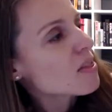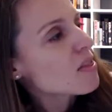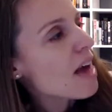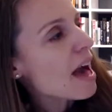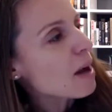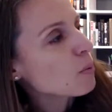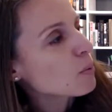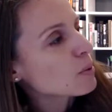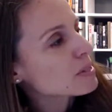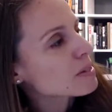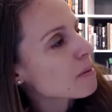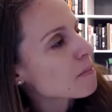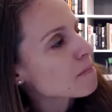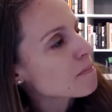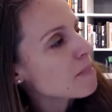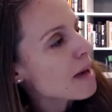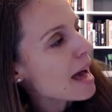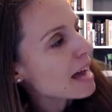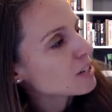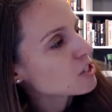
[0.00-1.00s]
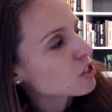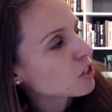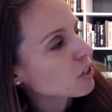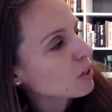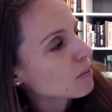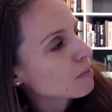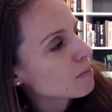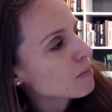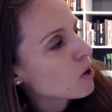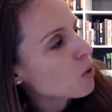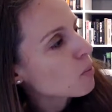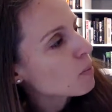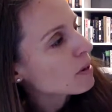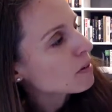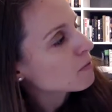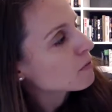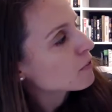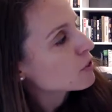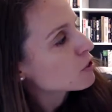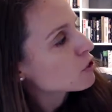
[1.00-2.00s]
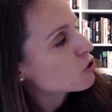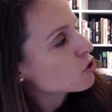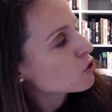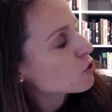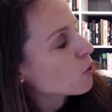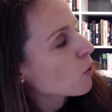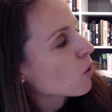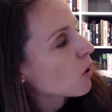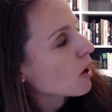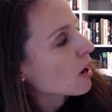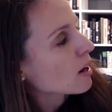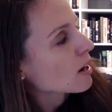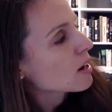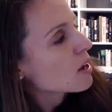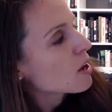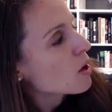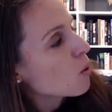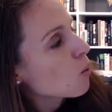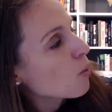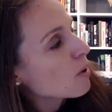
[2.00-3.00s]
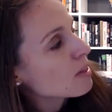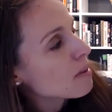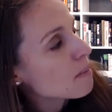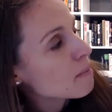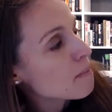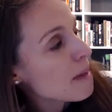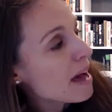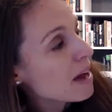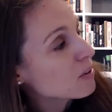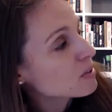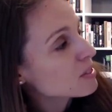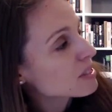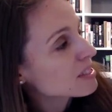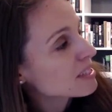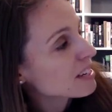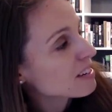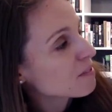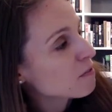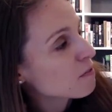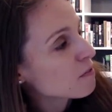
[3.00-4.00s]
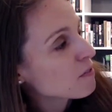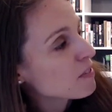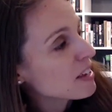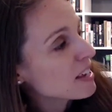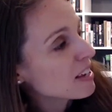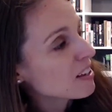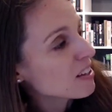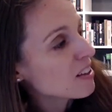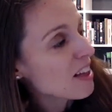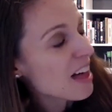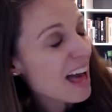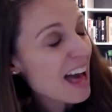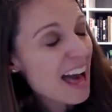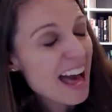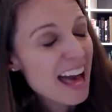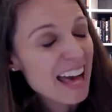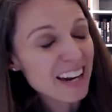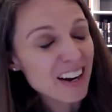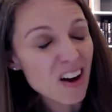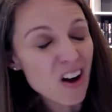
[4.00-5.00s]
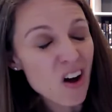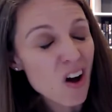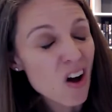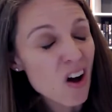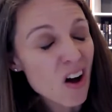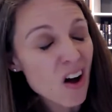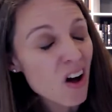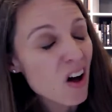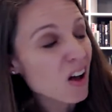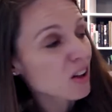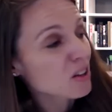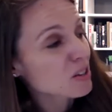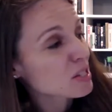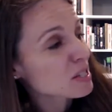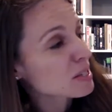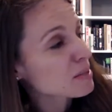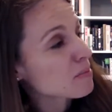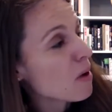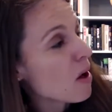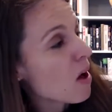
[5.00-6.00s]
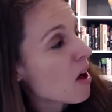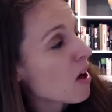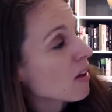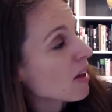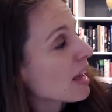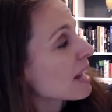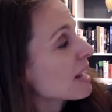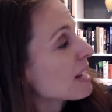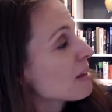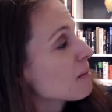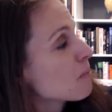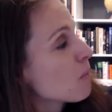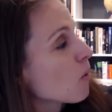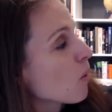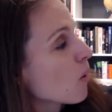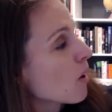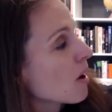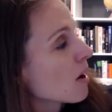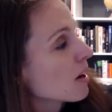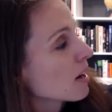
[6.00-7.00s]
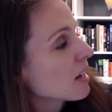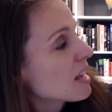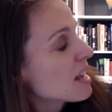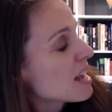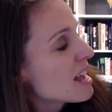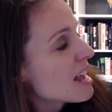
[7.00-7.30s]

That was a magical moment for sure, when the mouse didn't feel at all small anymore.